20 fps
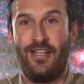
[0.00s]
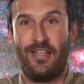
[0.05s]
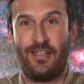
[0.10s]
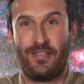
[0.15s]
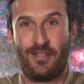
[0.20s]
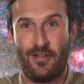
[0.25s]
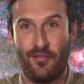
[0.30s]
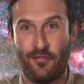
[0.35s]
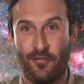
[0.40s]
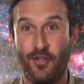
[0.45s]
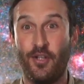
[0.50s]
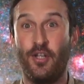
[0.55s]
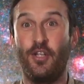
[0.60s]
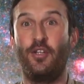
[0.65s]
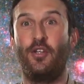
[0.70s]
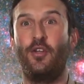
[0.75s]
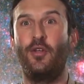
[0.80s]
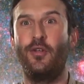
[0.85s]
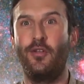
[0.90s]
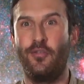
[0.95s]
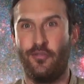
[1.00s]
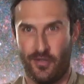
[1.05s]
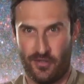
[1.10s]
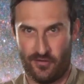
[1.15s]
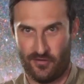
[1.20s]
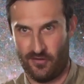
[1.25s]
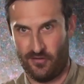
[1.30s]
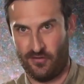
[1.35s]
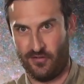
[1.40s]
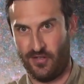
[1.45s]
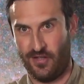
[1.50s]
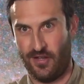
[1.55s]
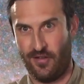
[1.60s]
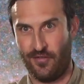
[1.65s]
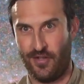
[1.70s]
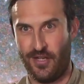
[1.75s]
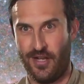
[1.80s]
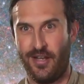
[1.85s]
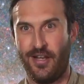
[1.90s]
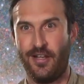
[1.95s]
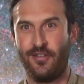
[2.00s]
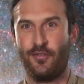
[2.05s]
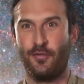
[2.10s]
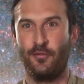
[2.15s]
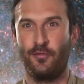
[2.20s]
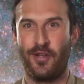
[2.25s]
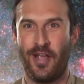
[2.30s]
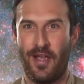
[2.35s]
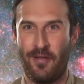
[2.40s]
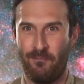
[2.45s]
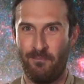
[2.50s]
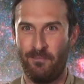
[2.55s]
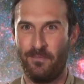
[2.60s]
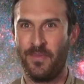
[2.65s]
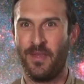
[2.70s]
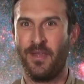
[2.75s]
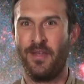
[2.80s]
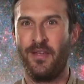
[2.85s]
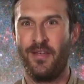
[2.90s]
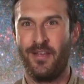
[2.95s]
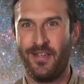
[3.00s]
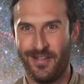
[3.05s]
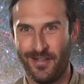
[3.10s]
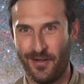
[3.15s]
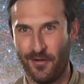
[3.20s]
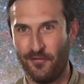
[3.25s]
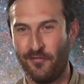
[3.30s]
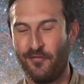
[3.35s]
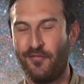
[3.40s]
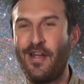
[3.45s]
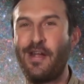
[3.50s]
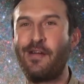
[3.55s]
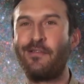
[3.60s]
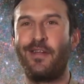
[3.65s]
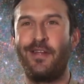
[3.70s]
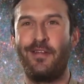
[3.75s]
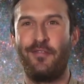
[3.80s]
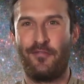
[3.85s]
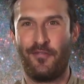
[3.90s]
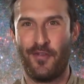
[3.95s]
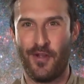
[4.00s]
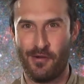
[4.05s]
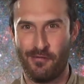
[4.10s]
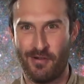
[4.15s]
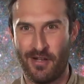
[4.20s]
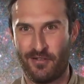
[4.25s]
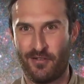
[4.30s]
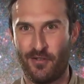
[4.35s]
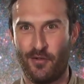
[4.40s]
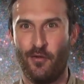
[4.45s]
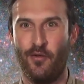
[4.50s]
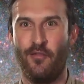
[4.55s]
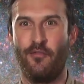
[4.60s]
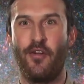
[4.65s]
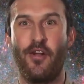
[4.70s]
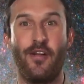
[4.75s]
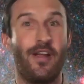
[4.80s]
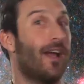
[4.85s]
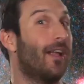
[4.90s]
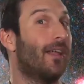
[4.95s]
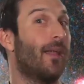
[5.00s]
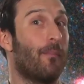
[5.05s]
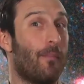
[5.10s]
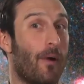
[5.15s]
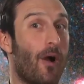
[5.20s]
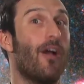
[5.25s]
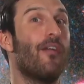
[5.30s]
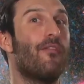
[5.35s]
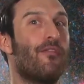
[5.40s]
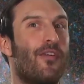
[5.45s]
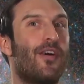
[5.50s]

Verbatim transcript: link different universes together. Now that's all getting, you know, very theoretical and very out there, but I